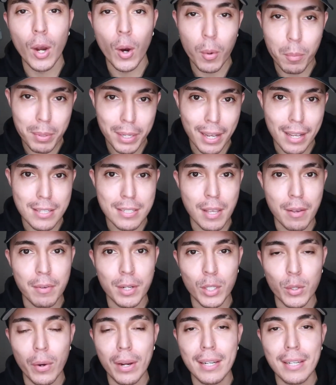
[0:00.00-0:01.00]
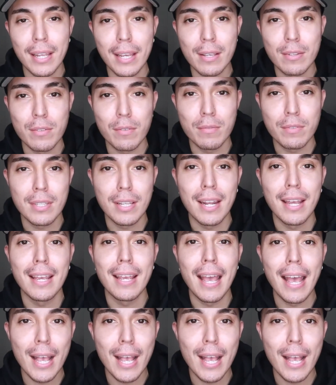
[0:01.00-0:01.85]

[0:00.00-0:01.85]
Hope you guys having a great day as of today.